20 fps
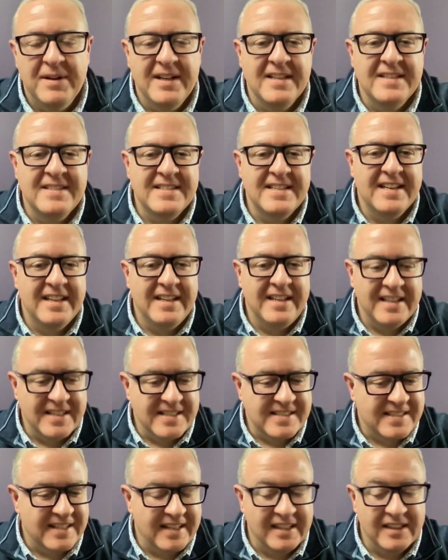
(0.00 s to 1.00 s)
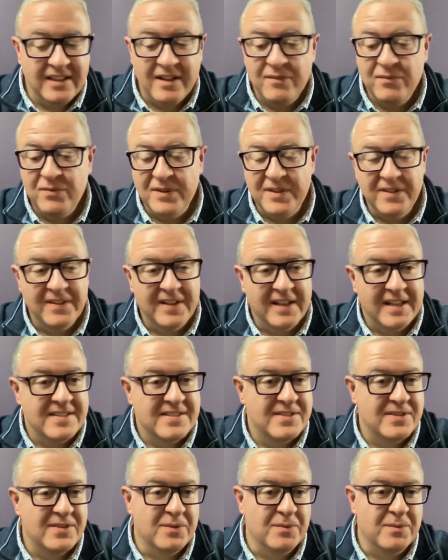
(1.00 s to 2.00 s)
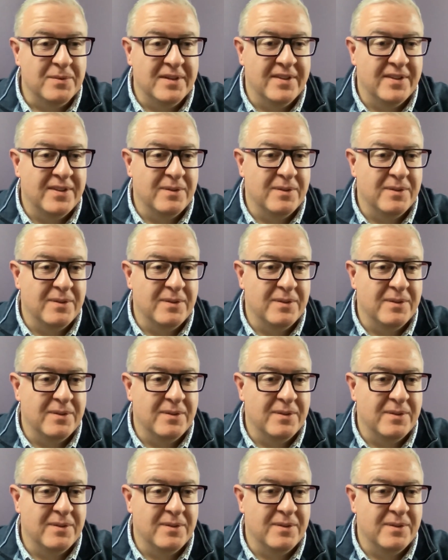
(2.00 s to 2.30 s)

it is, and I love what you guys do with